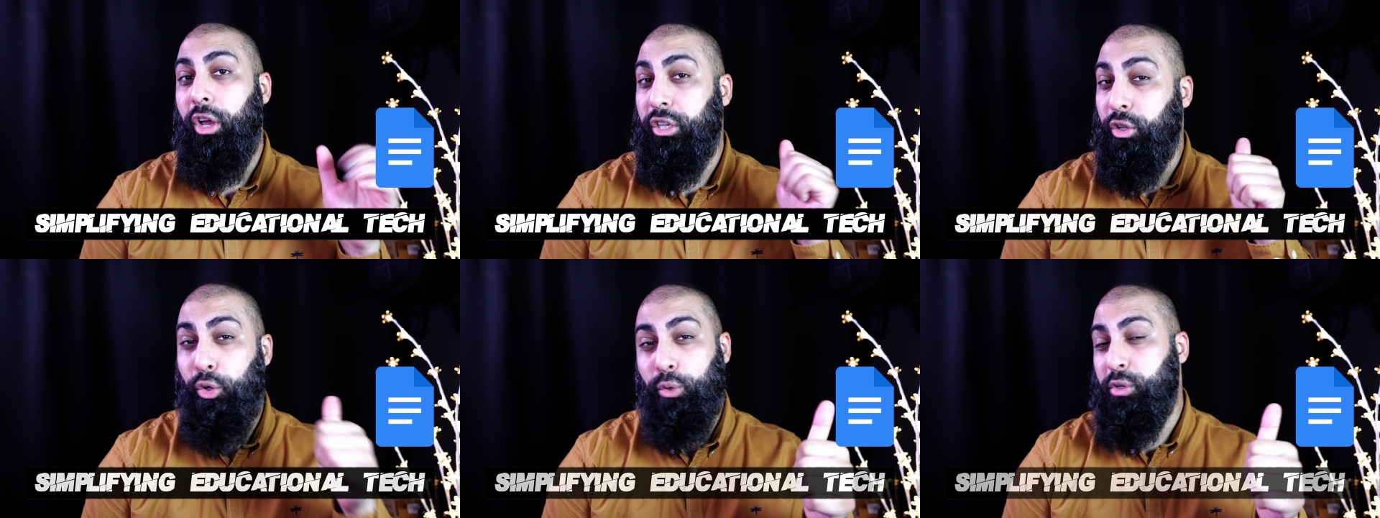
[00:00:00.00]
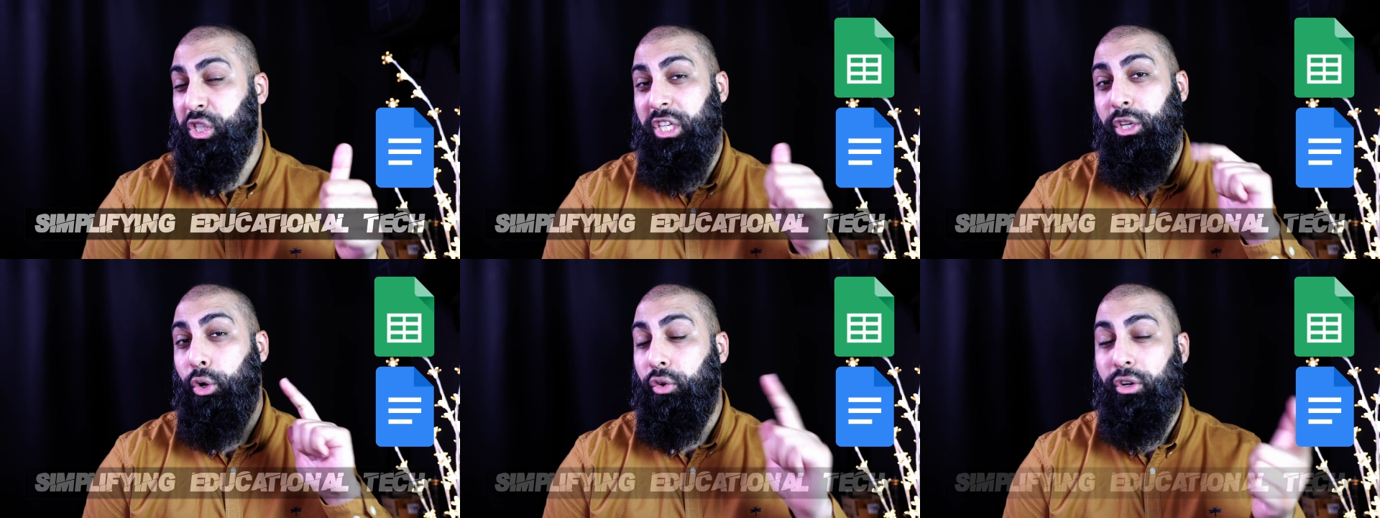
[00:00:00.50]
a Google
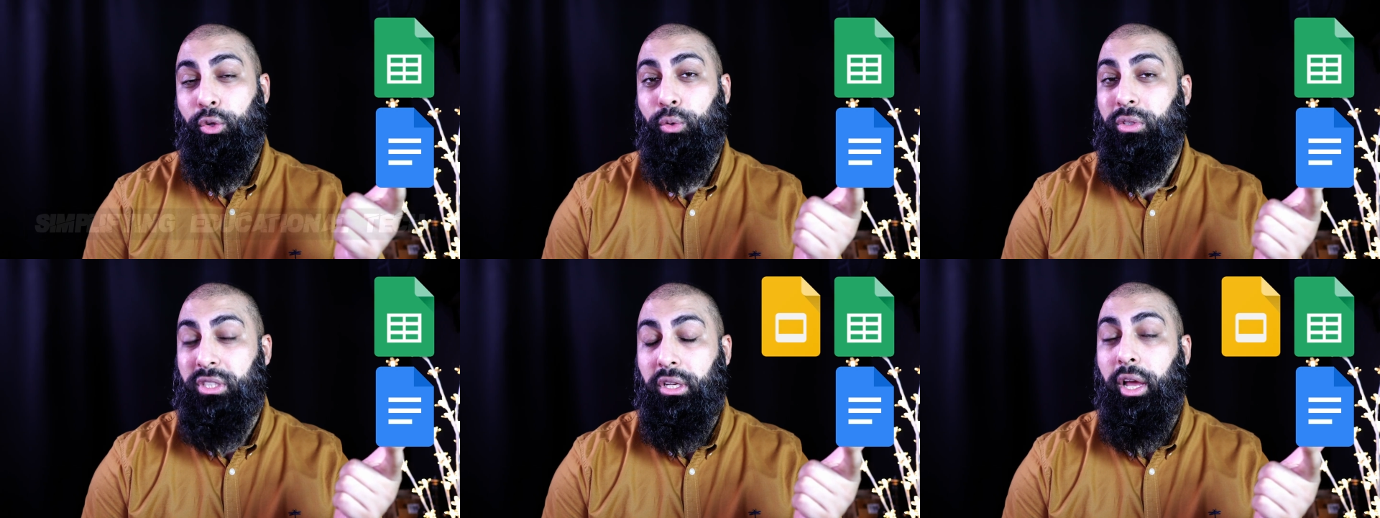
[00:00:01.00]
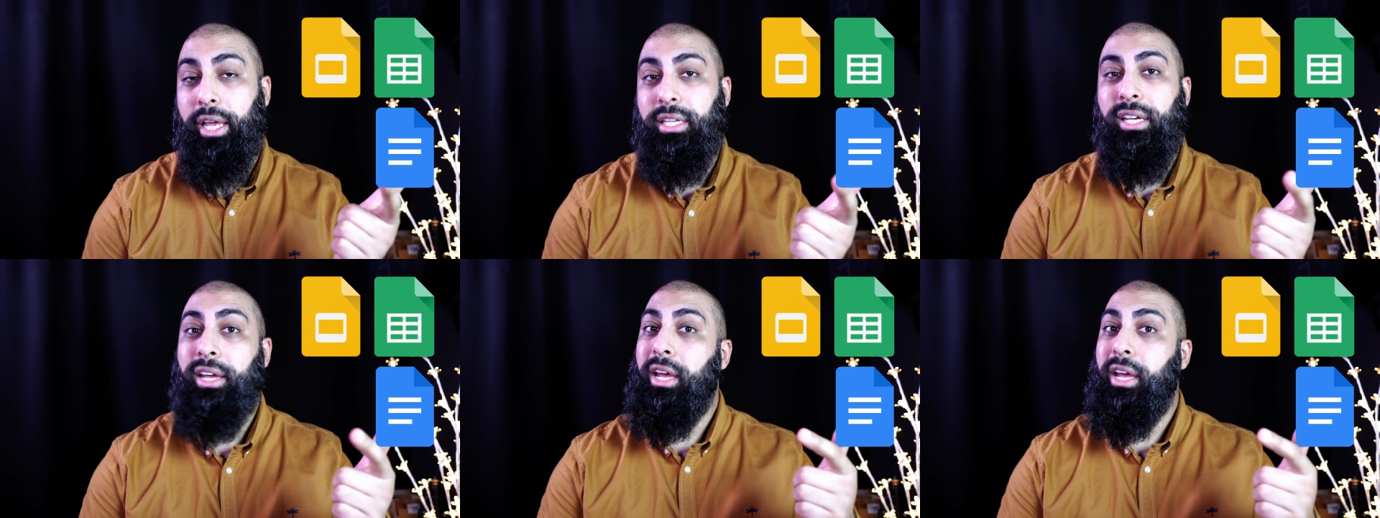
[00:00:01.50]
Sheet, or a Google Slide,